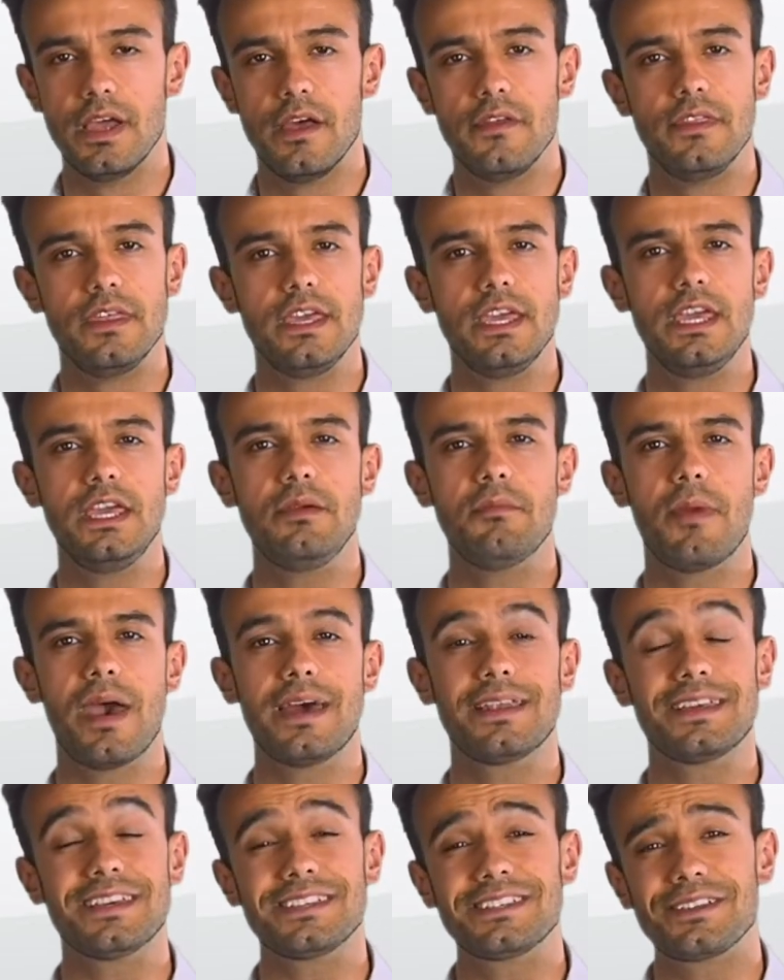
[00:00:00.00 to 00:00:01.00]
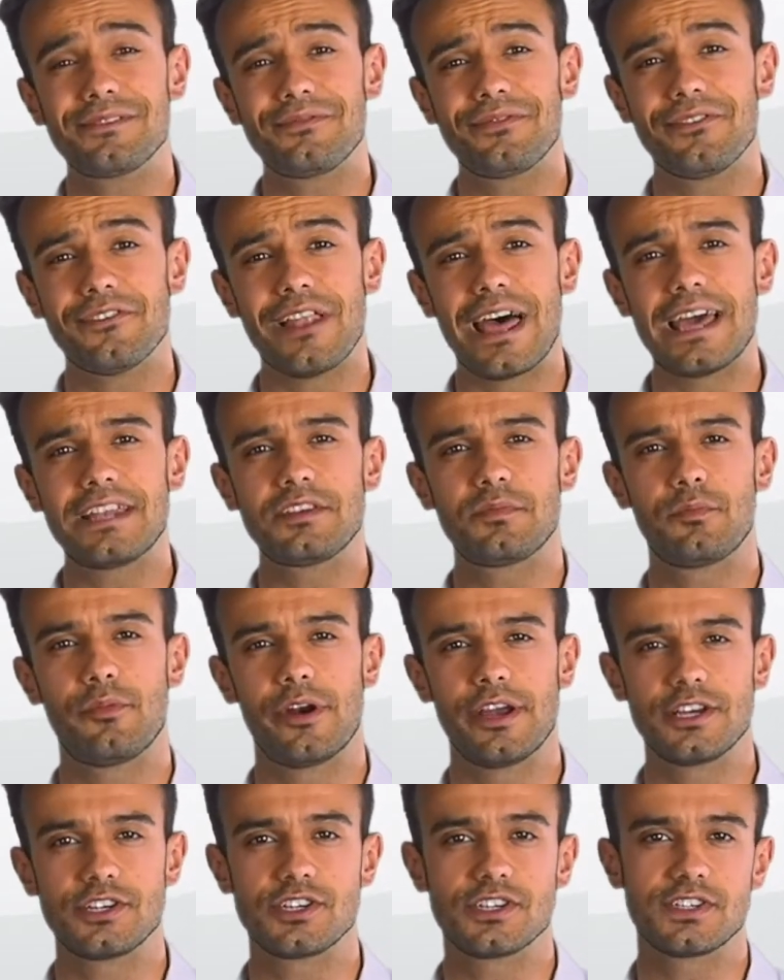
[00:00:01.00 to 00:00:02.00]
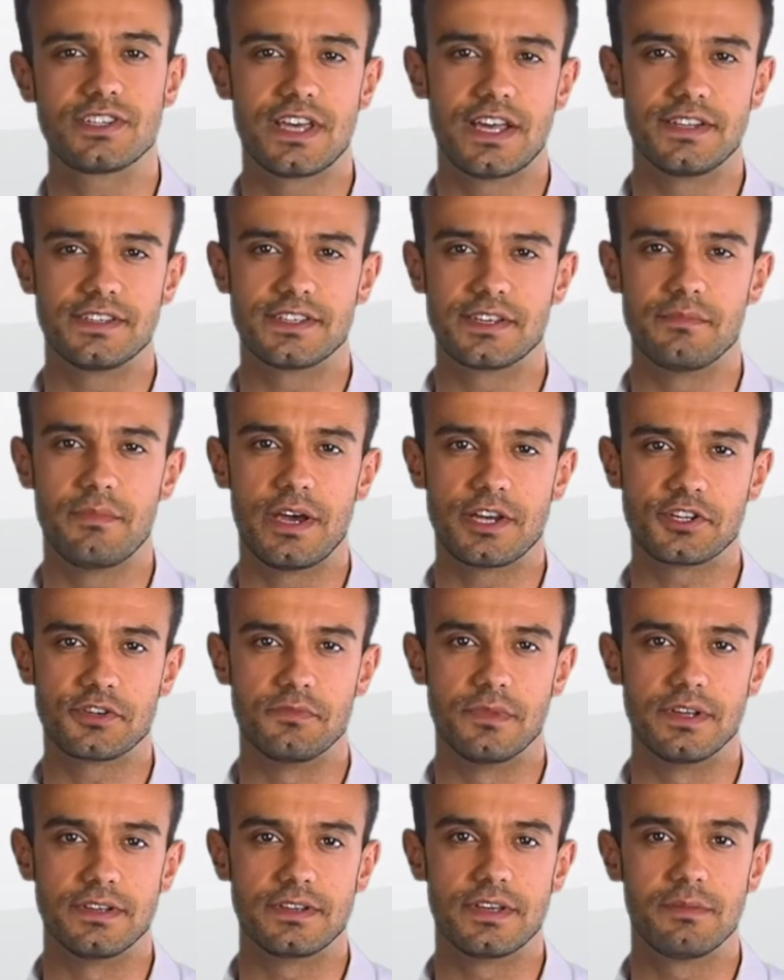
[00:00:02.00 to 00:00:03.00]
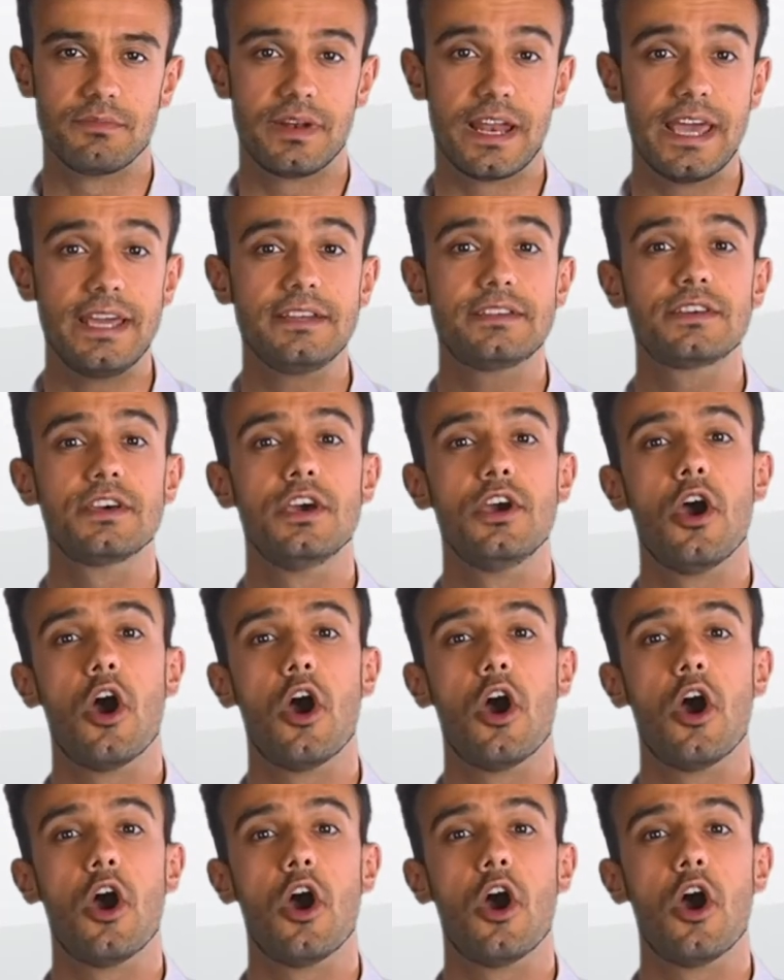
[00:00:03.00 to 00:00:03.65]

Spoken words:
The emed is a flat pressure sensor measurement plate